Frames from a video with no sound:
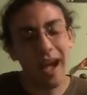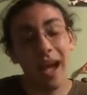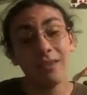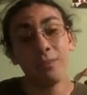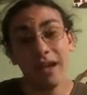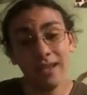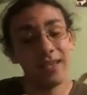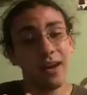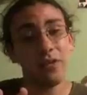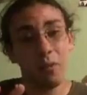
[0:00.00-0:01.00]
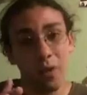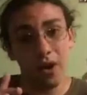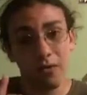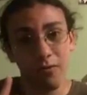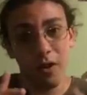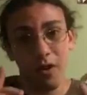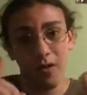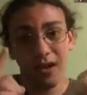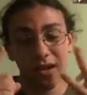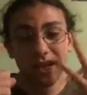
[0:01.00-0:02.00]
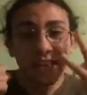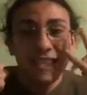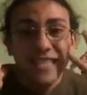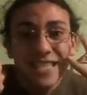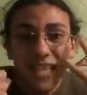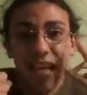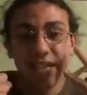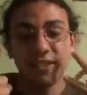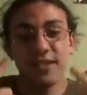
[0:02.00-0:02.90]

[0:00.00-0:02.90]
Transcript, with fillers: I went down the waterfall six